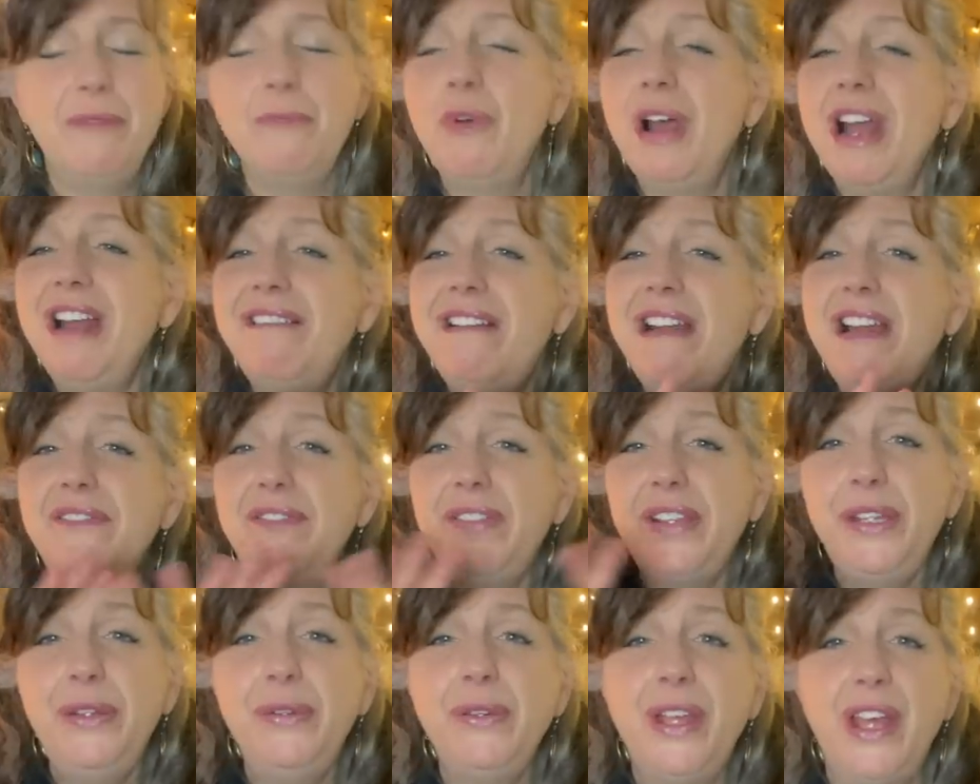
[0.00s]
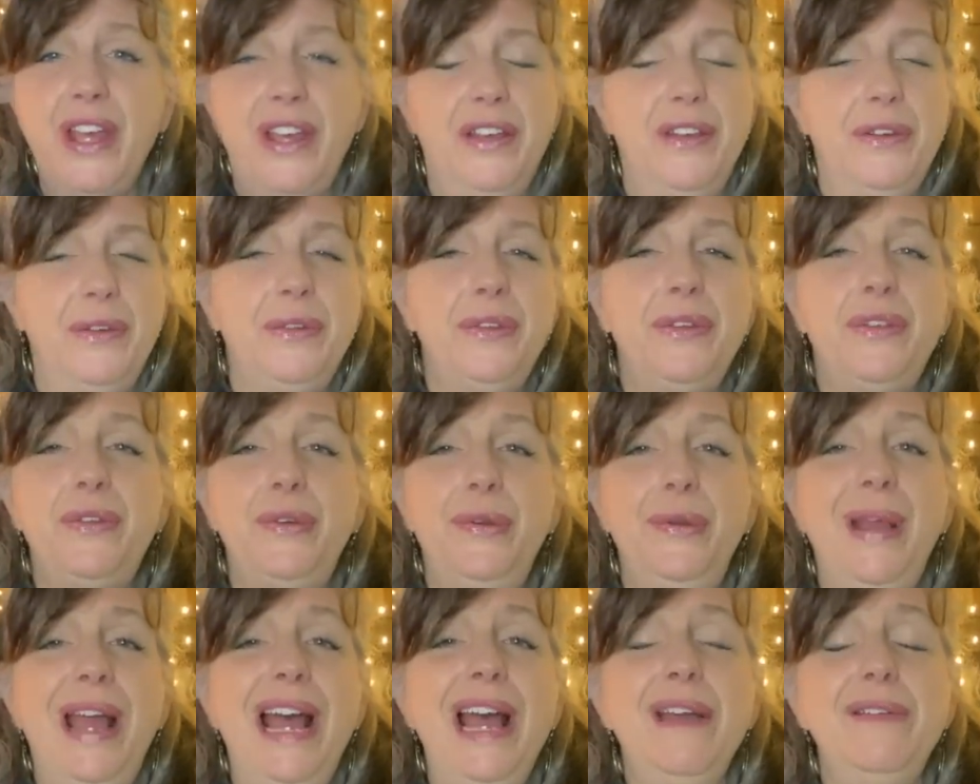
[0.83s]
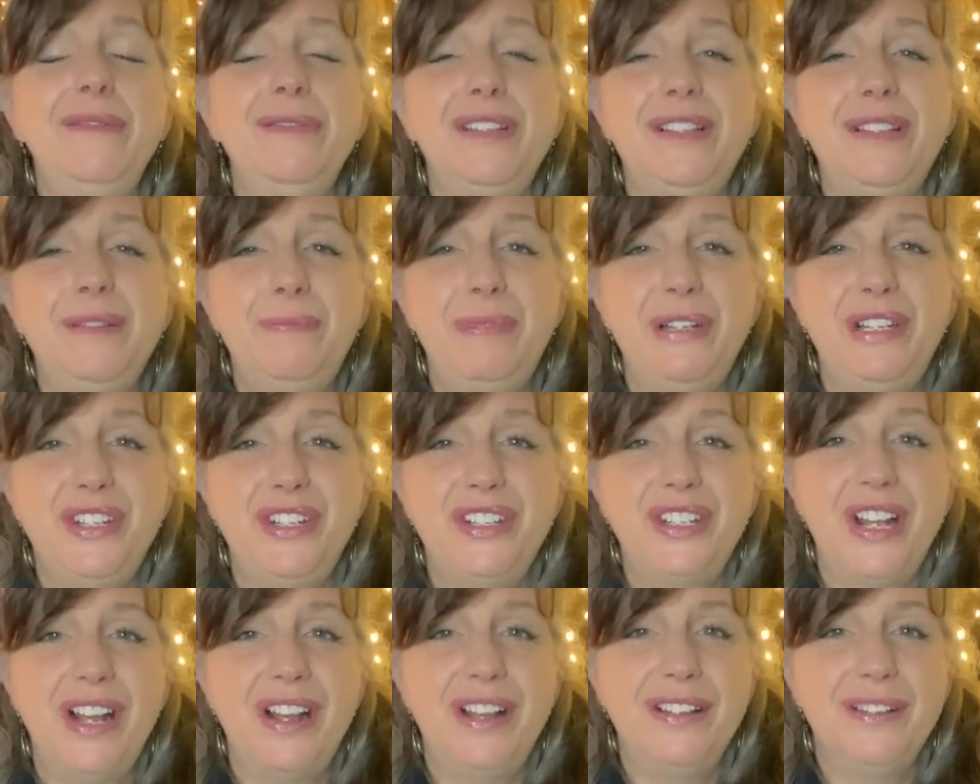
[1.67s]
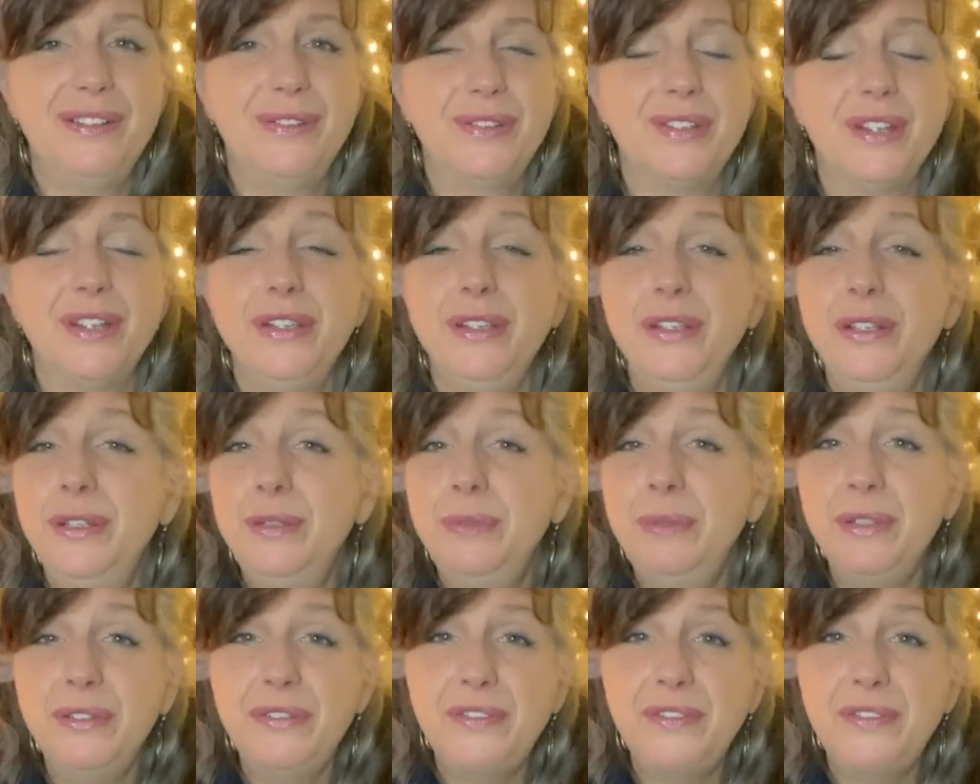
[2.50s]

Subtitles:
Wherever you go throughout the British Isles, you will